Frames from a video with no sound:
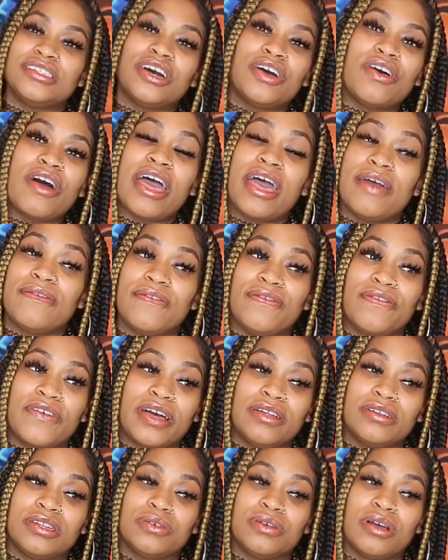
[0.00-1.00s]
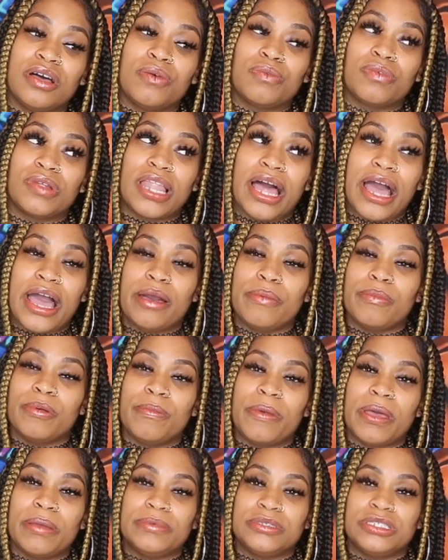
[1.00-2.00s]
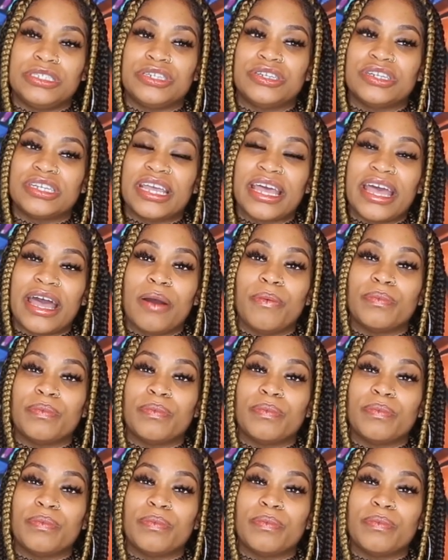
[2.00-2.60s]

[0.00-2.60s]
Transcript: no, I haven't found a reliable babysitter yet.